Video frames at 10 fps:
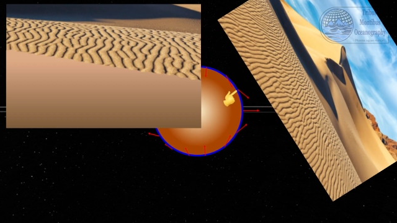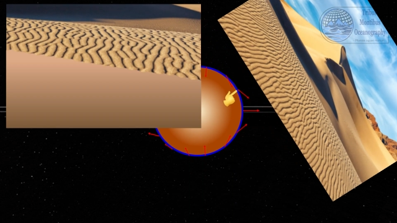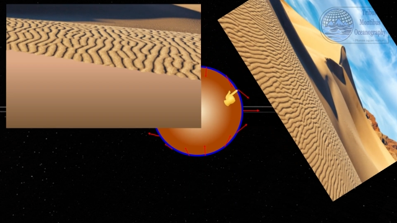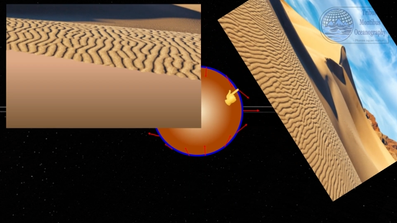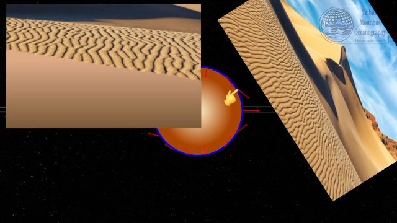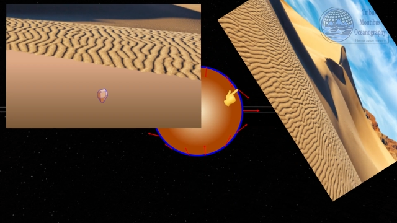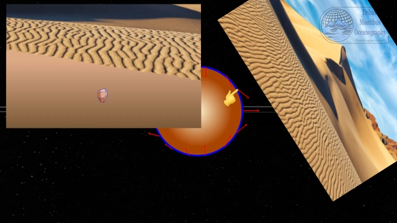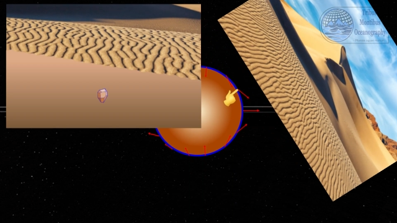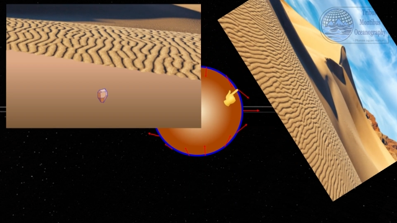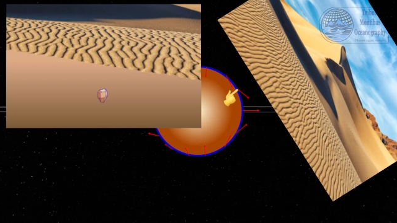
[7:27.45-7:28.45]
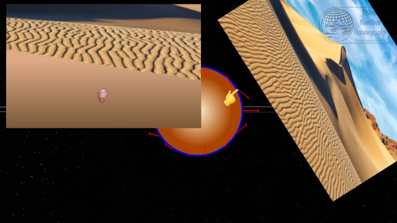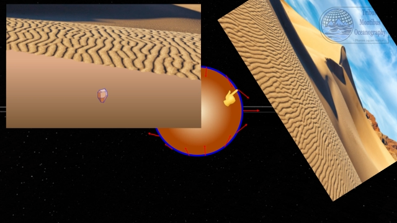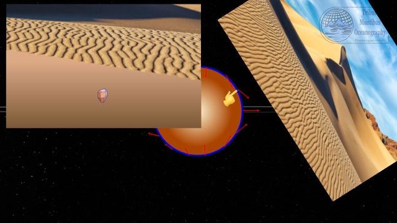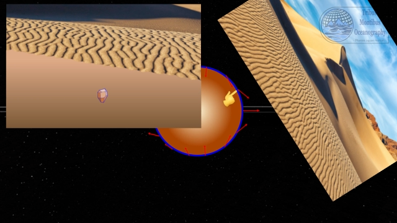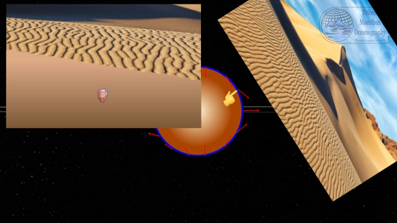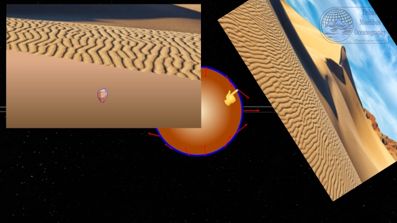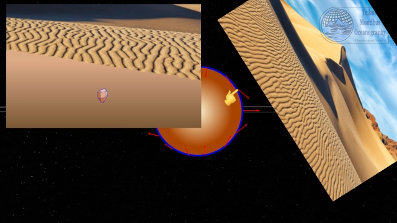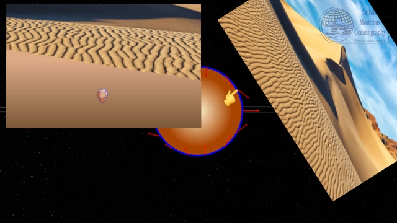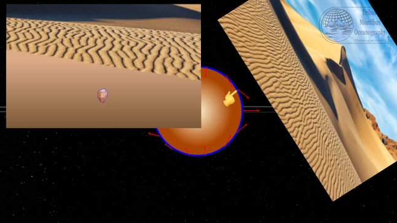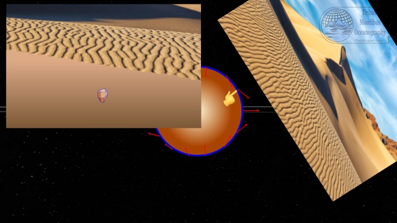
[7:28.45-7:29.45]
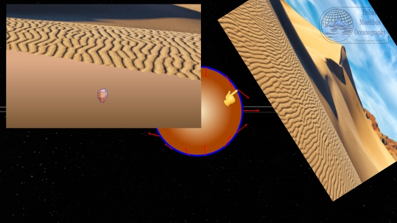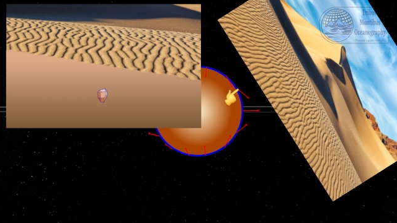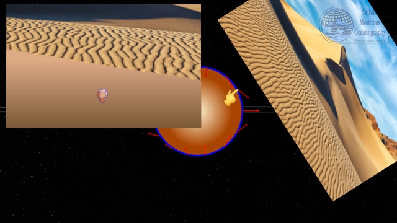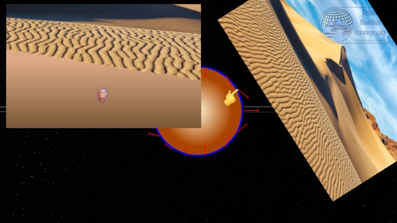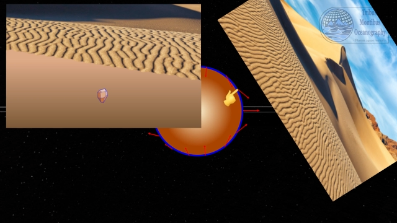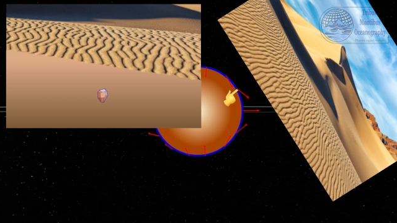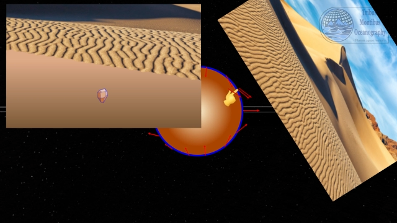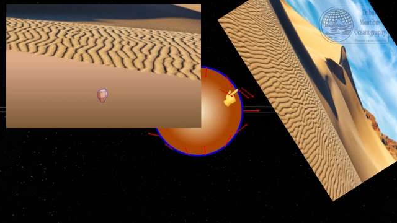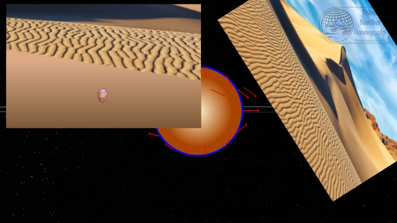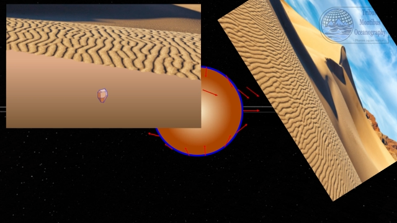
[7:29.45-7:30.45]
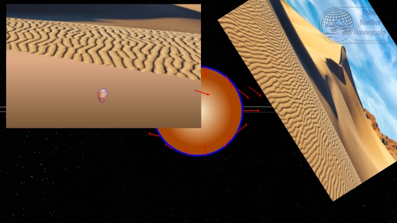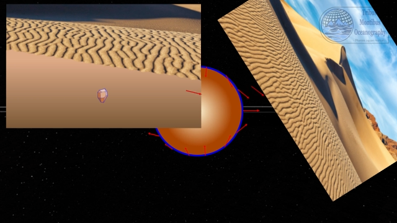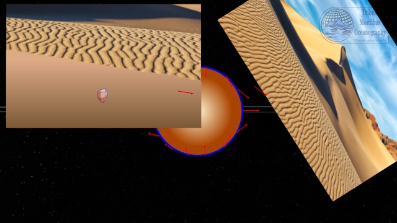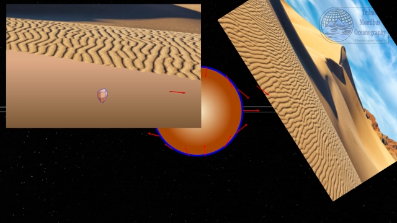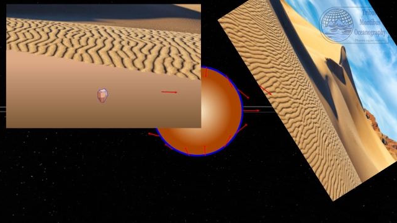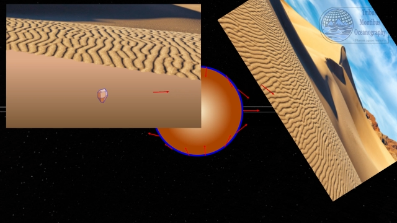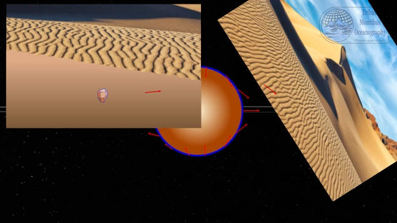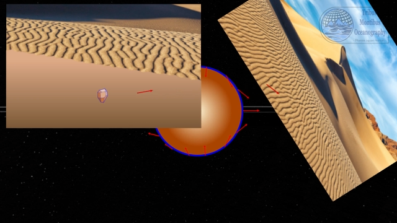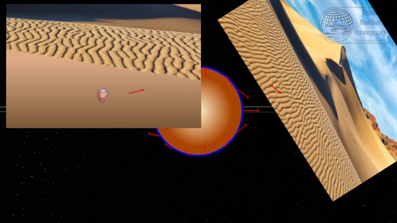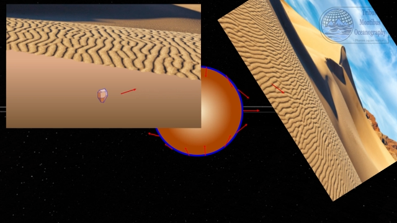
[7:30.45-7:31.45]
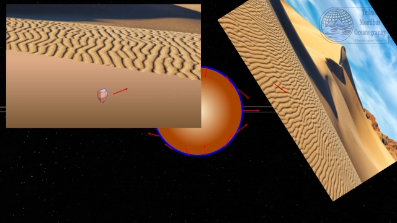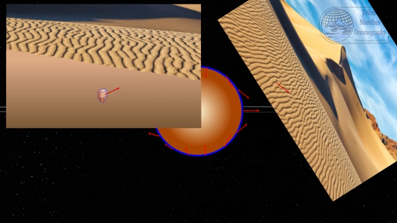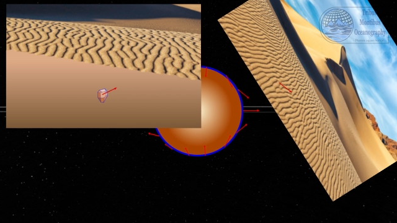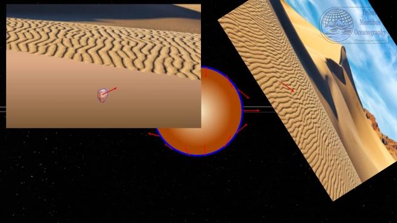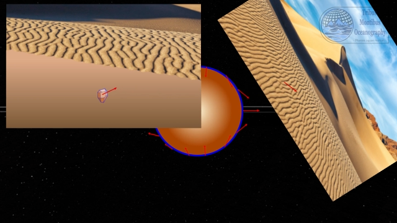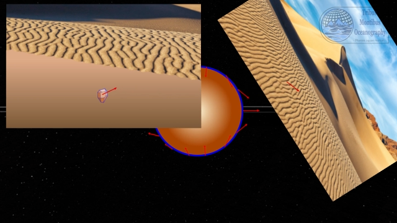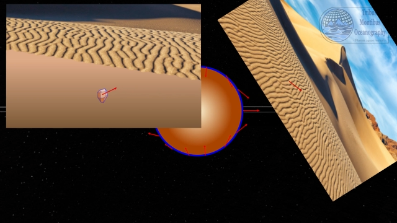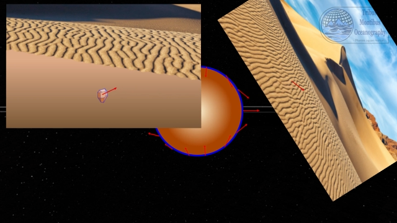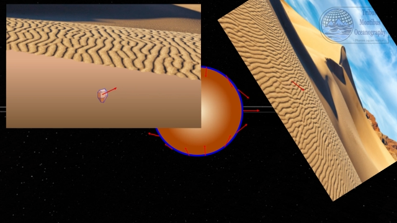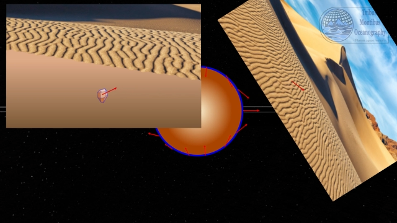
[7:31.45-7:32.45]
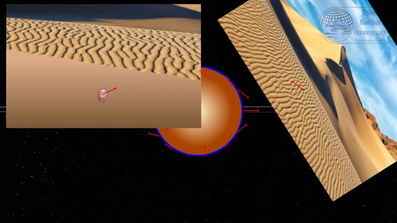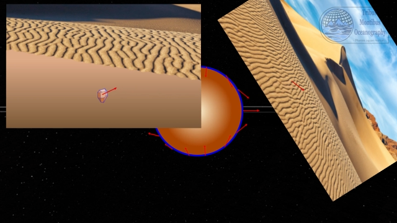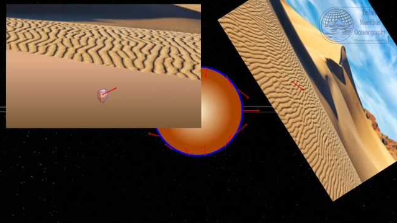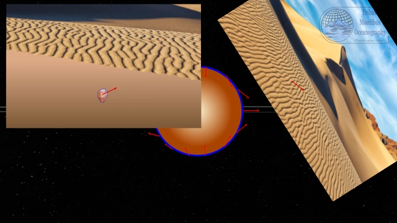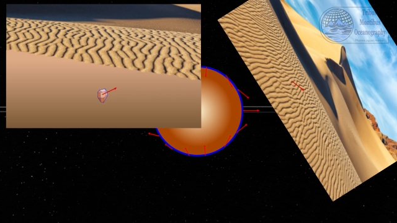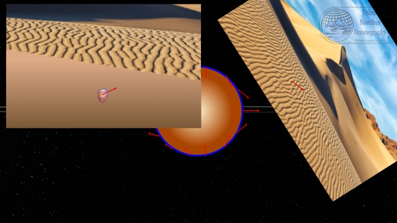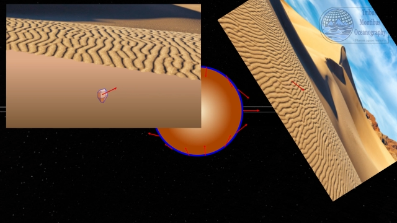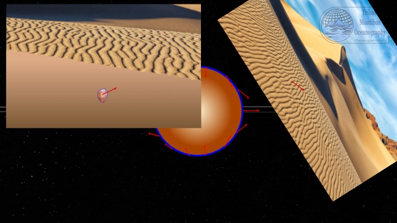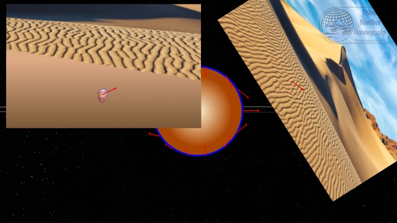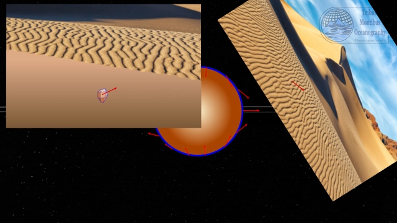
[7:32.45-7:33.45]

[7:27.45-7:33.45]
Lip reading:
Nobody's mouth can be seen.